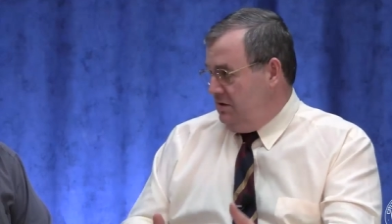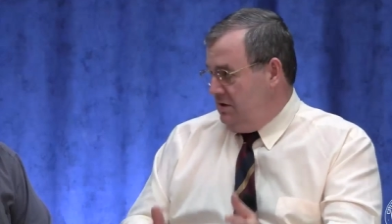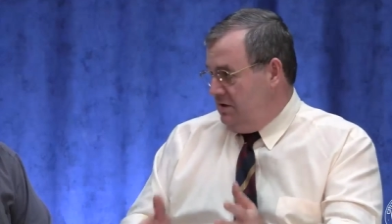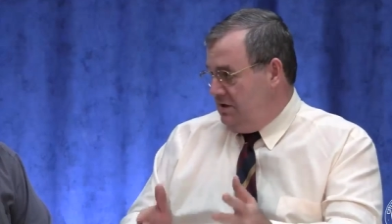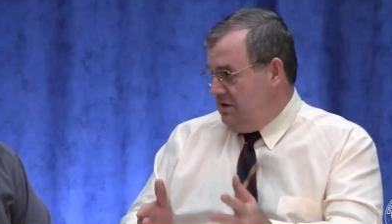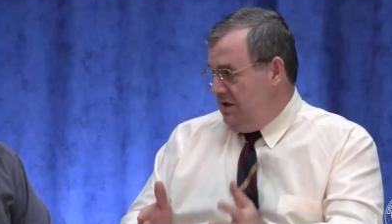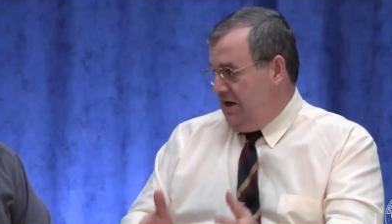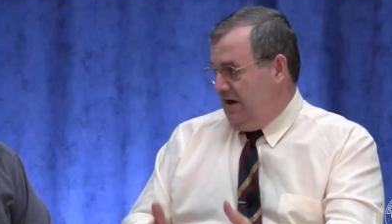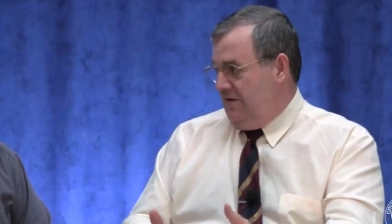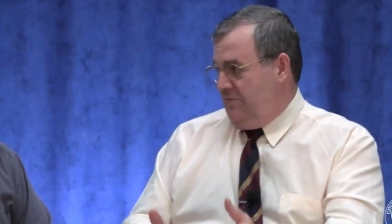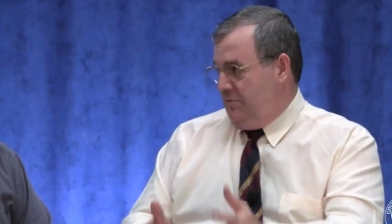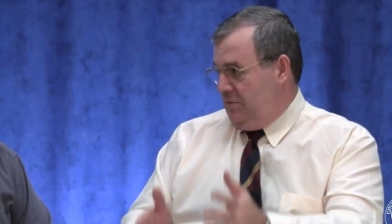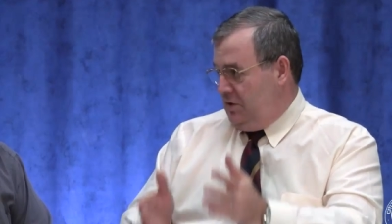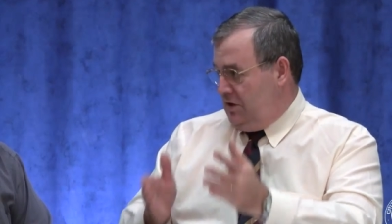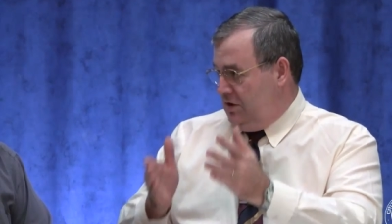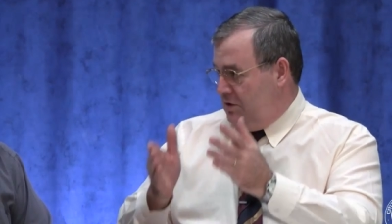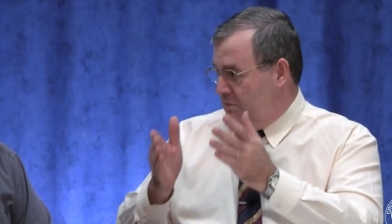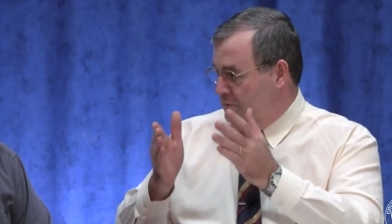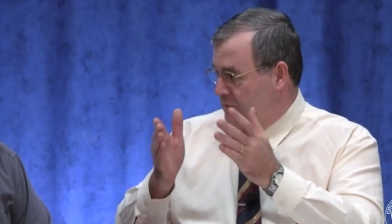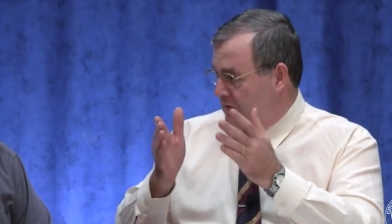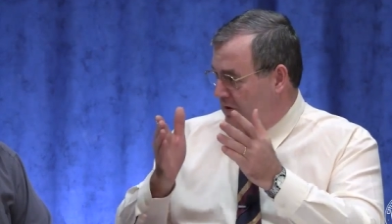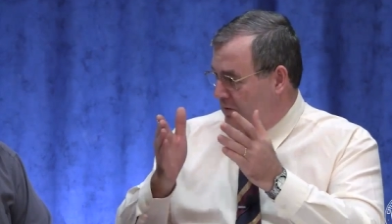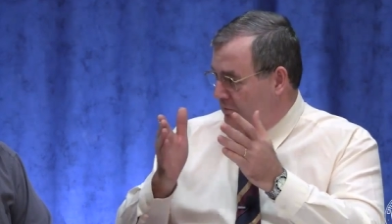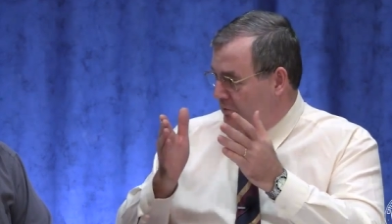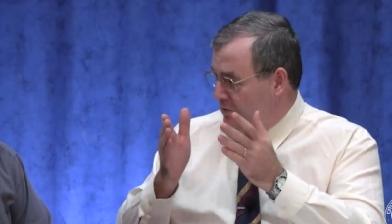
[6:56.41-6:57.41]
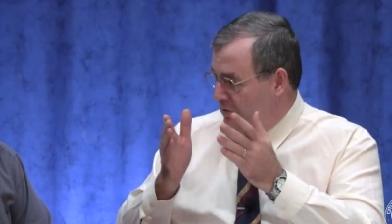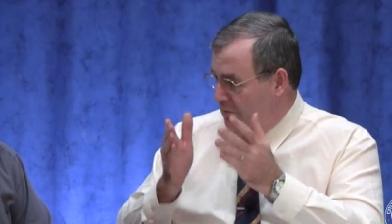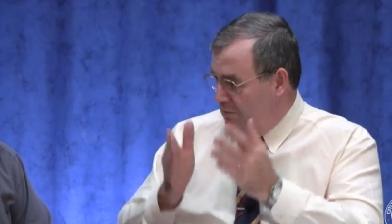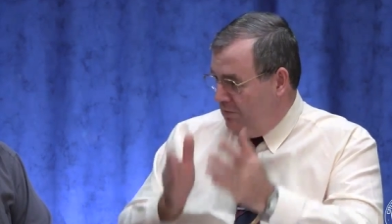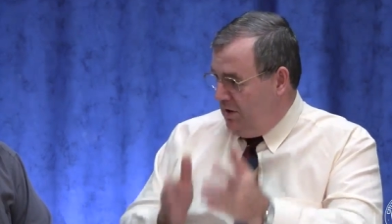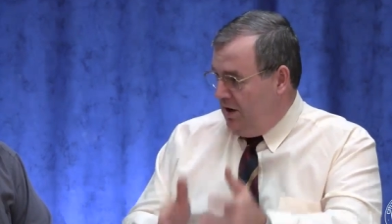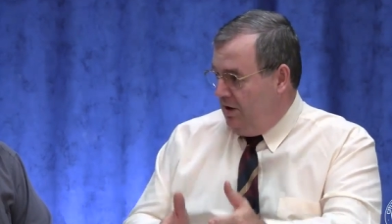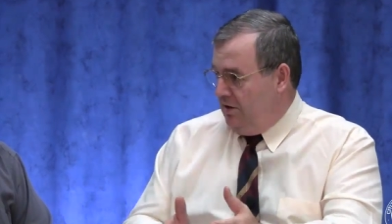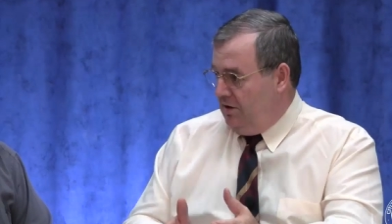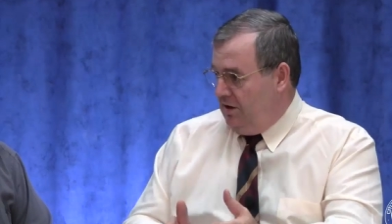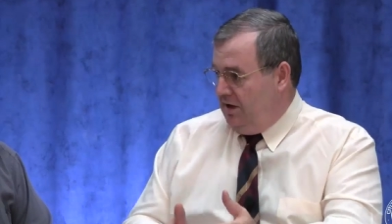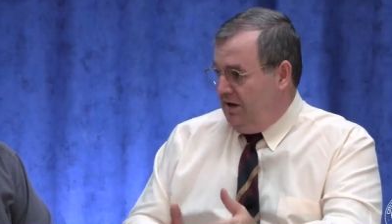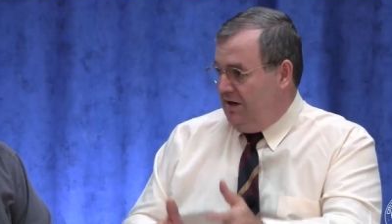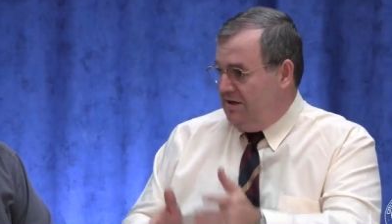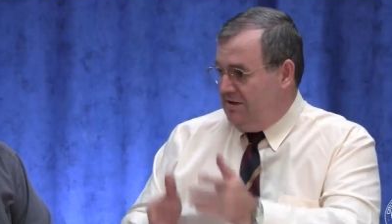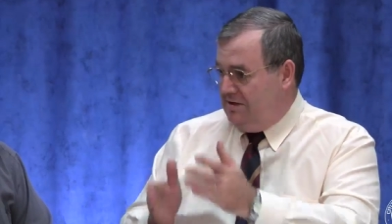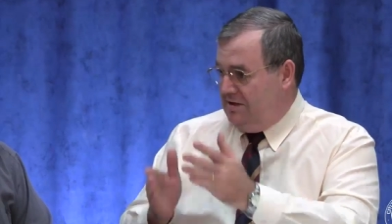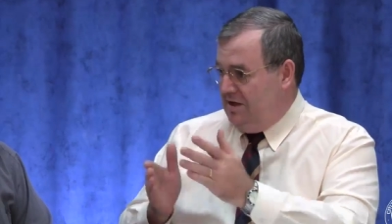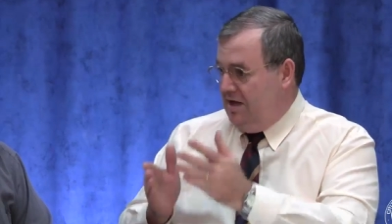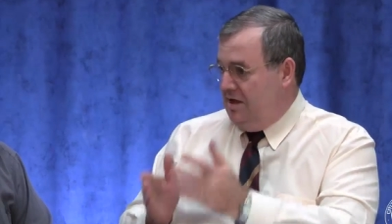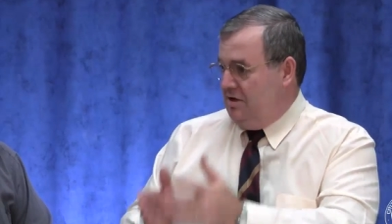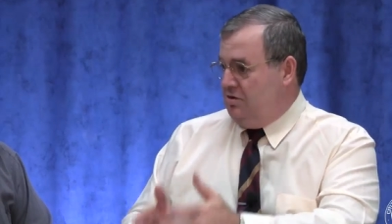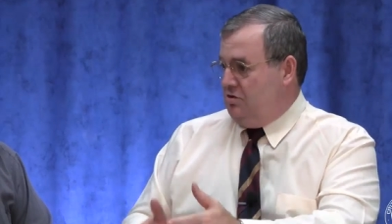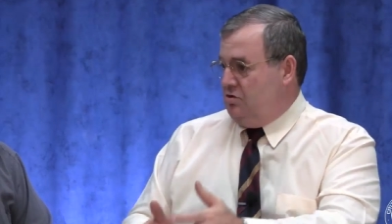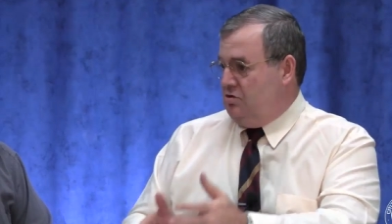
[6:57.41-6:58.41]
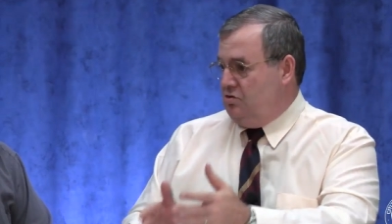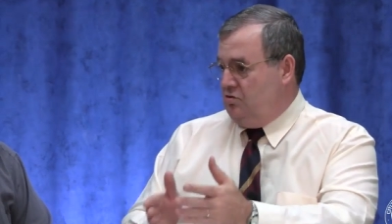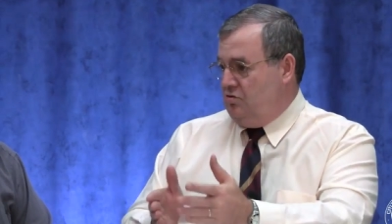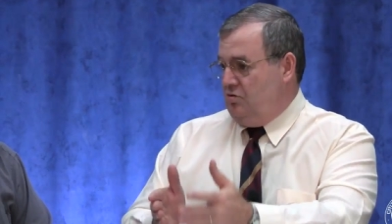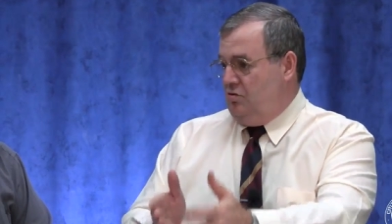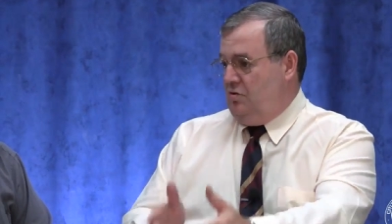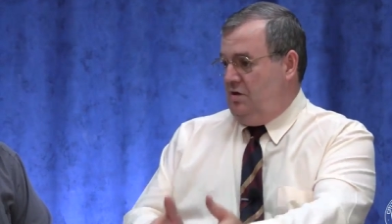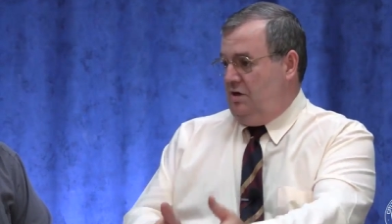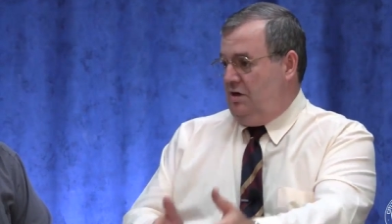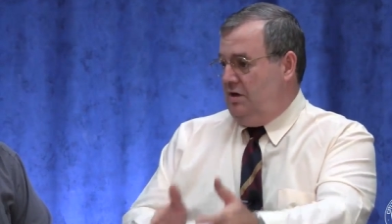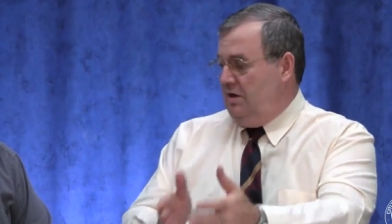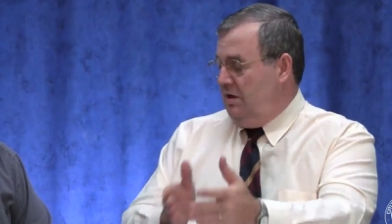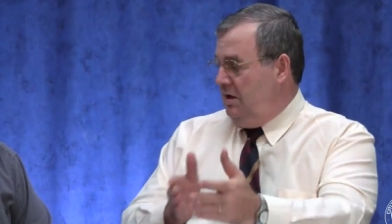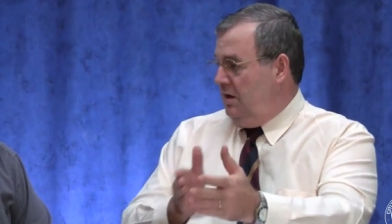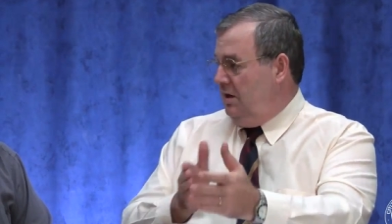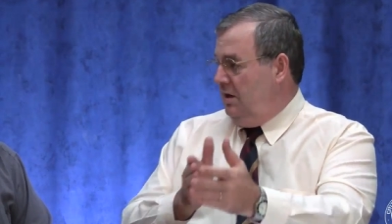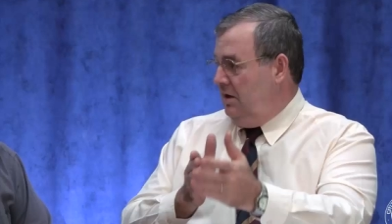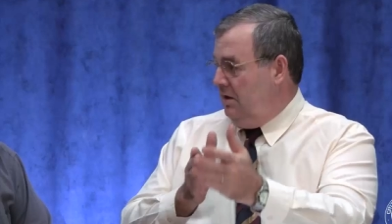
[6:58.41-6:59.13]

this government has been promoting has now destroyed